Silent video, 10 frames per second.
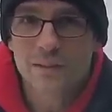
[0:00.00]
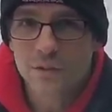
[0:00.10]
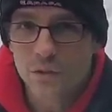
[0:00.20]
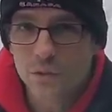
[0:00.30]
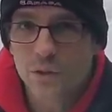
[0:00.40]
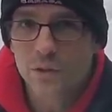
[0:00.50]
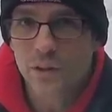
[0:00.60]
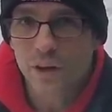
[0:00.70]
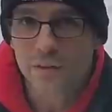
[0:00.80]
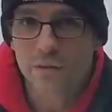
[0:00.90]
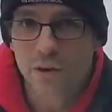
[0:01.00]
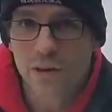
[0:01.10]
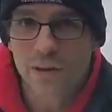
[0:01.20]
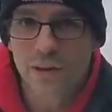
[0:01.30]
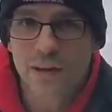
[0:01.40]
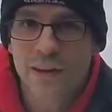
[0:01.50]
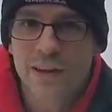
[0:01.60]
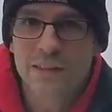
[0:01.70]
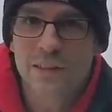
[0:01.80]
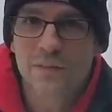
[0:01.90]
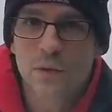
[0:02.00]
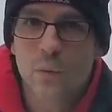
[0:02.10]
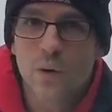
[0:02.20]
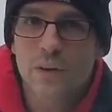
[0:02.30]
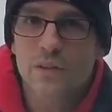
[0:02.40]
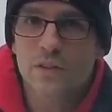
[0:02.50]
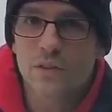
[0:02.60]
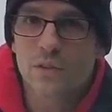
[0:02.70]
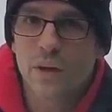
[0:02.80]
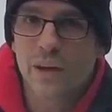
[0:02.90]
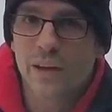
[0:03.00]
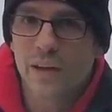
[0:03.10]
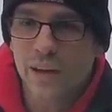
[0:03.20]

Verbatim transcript: to the off-gridding is if you want to do a